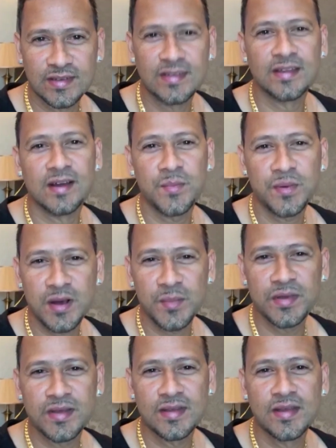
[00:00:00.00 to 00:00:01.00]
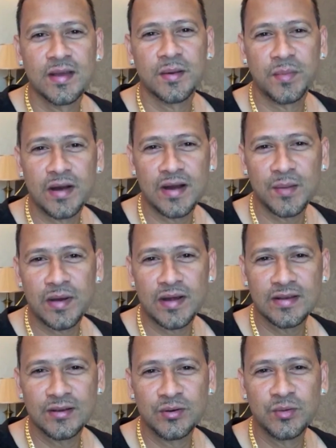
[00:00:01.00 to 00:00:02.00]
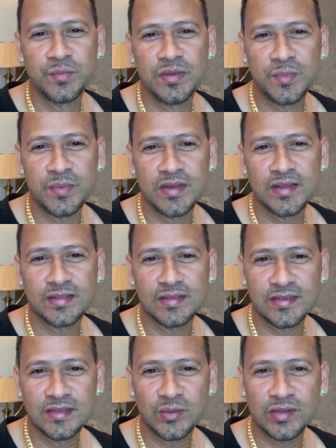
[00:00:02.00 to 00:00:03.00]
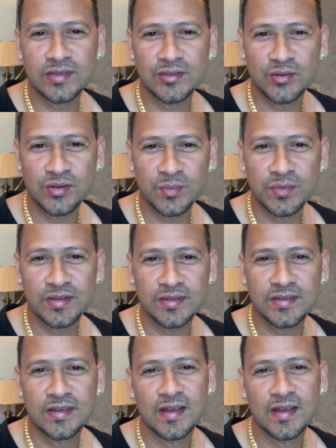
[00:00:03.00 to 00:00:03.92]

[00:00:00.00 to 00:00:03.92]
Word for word: In the upcoming Bangabandhu BPL T20 tournament,